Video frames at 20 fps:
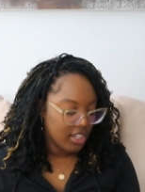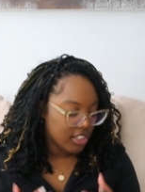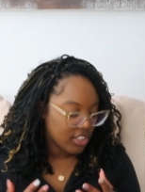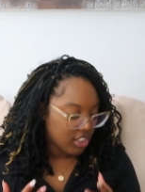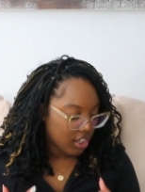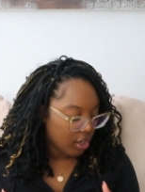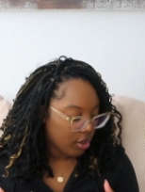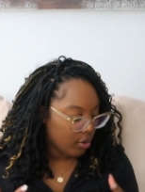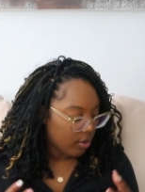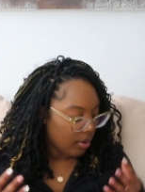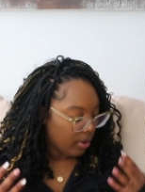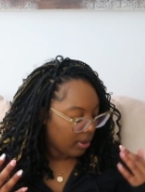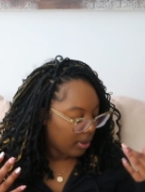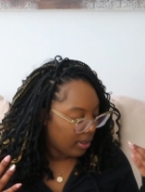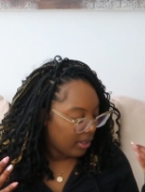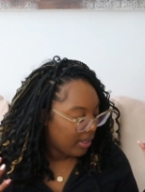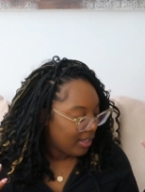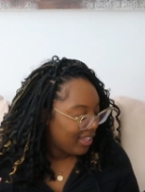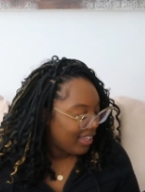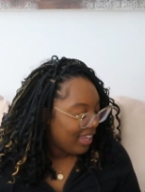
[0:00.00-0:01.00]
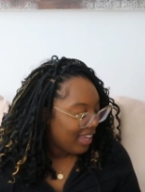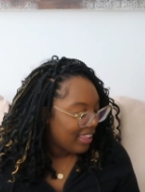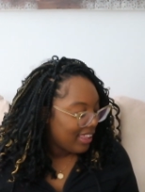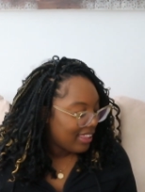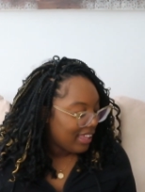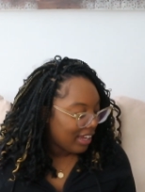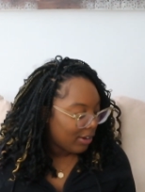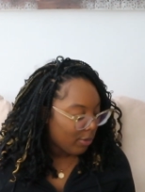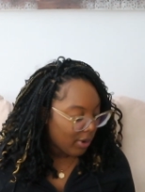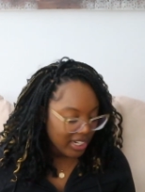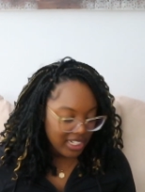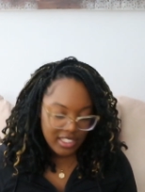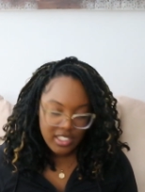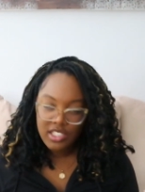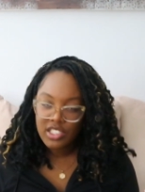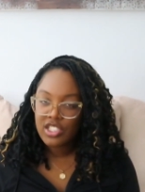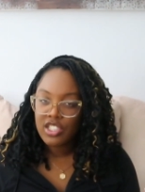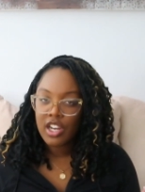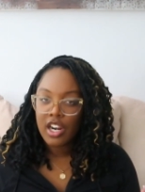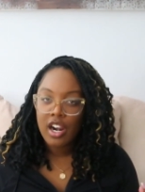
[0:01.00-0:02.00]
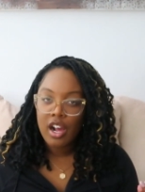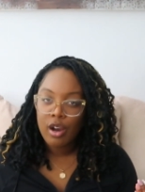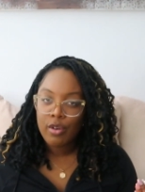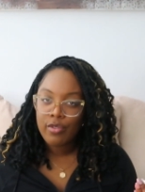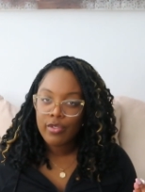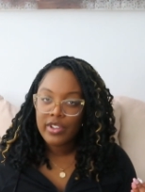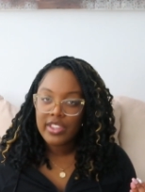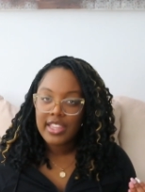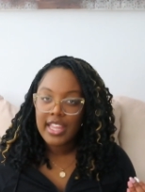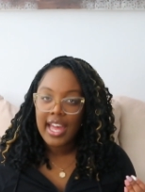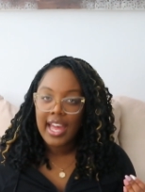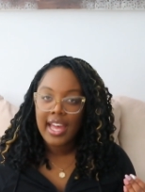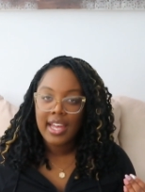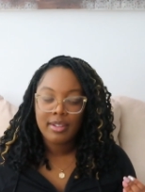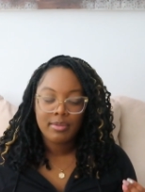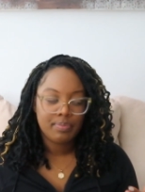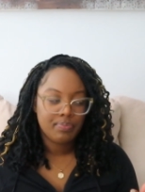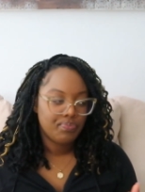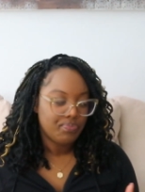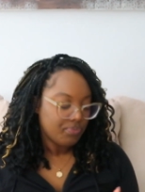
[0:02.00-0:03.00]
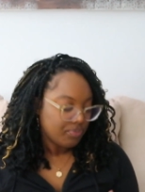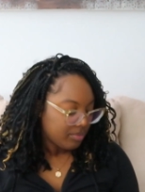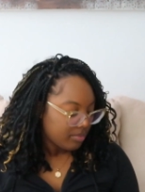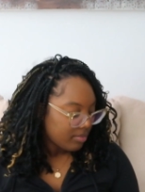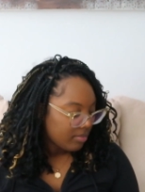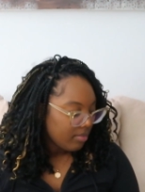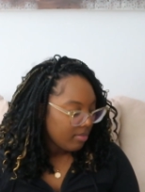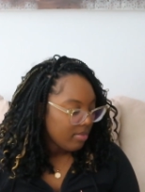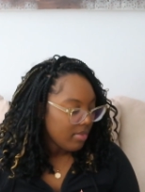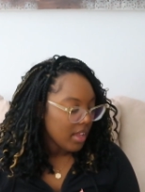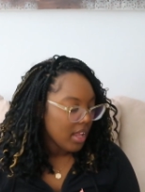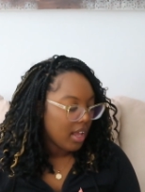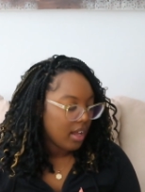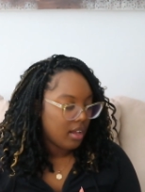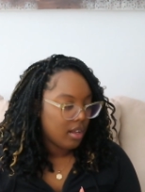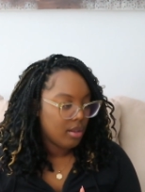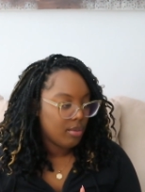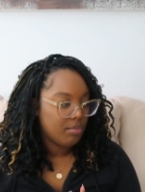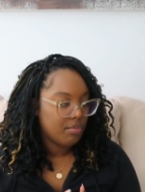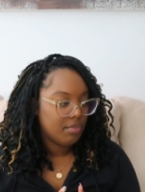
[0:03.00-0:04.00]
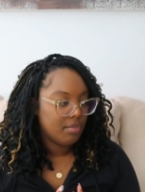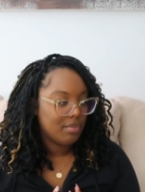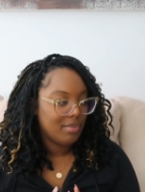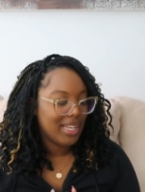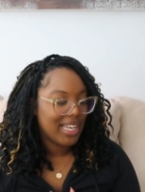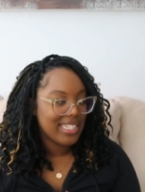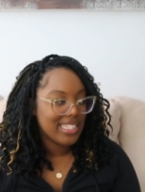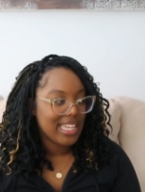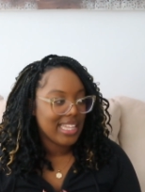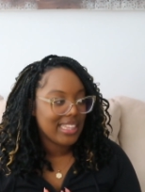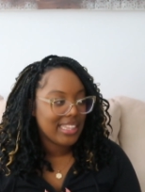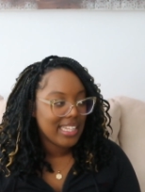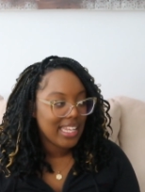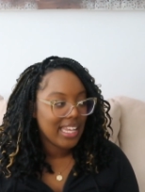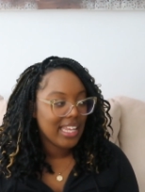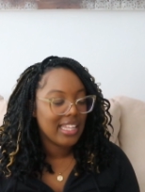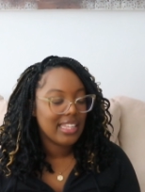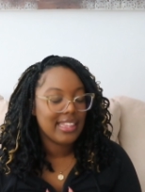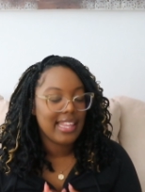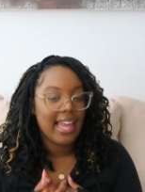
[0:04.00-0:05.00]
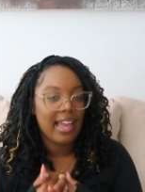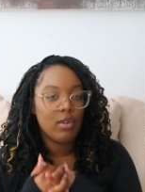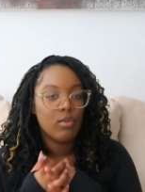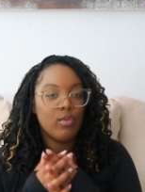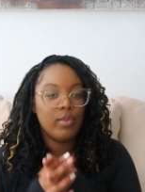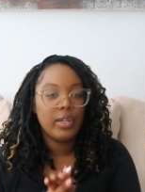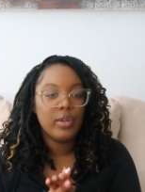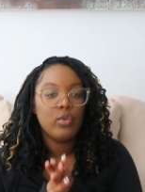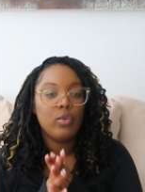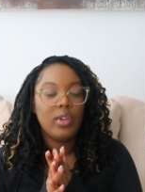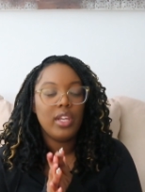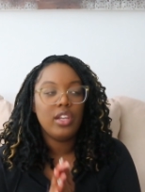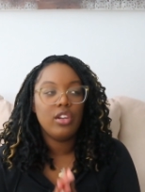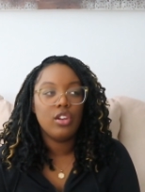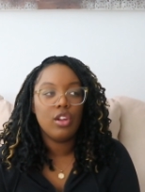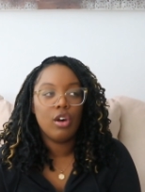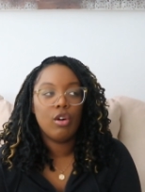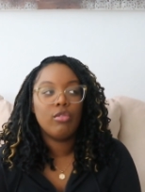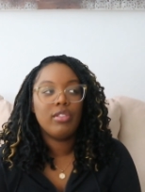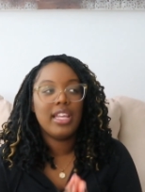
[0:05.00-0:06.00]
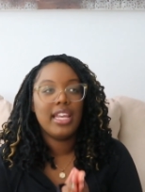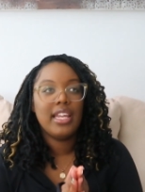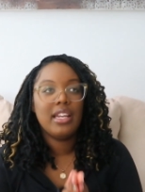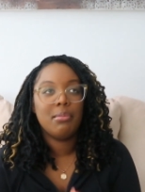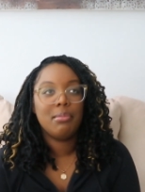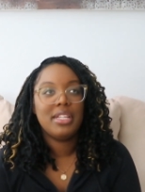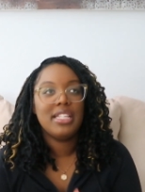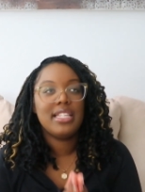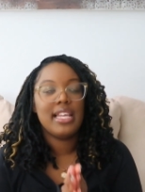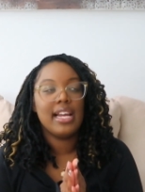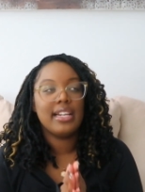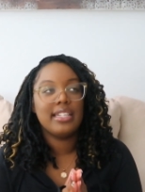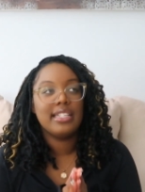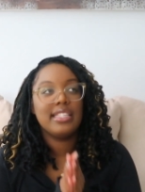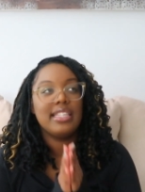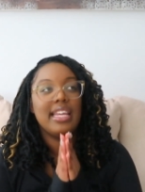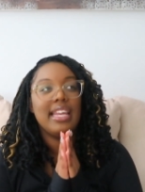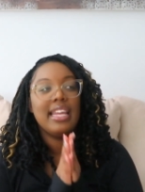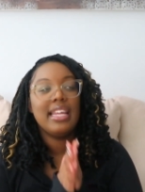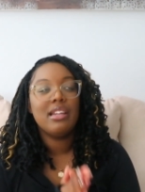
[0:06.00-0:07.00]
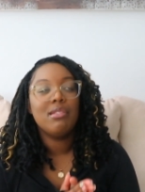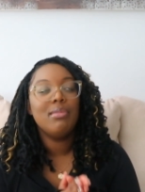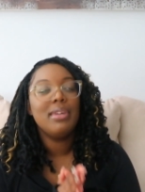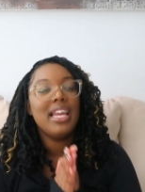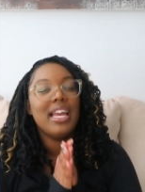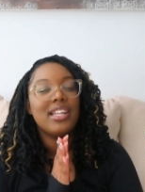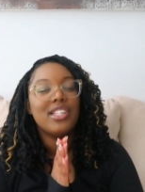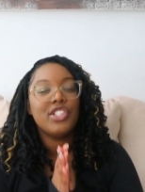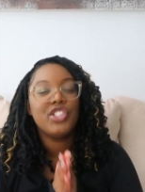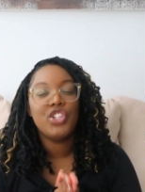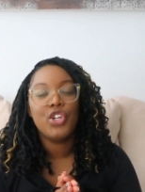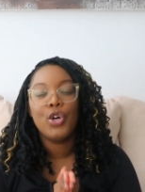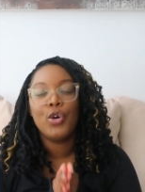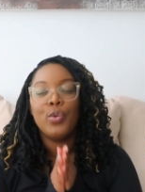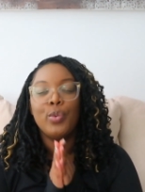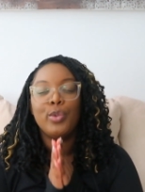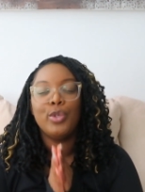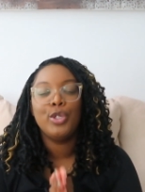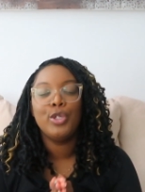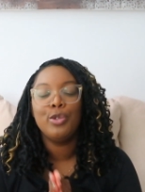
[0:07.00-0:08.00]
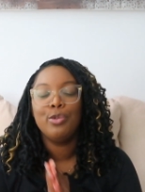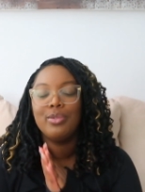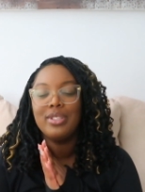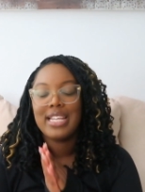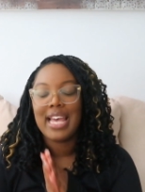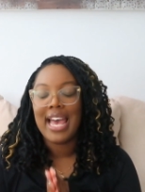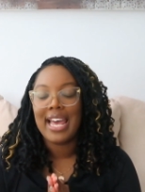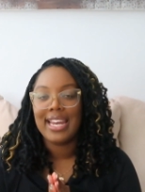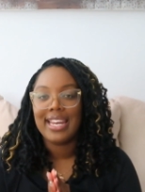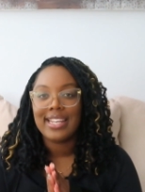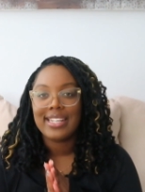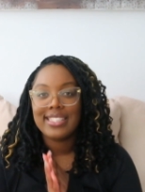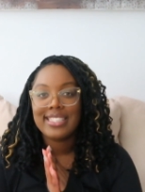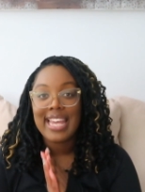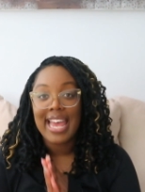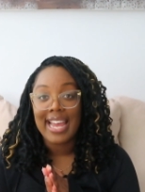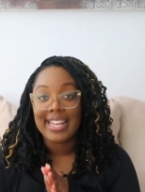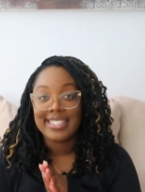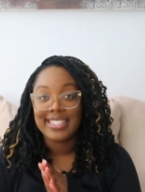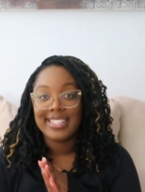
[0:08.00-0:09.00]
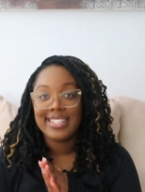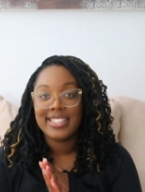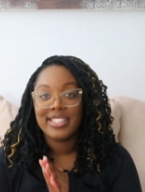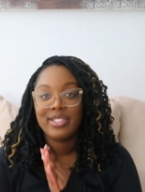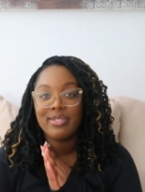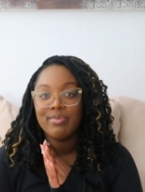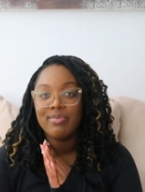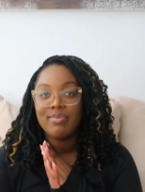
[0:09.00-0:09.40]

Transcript: So I wanted to start off with that um, because I think that when we know the enemy tactic, the enemy has no new tactics.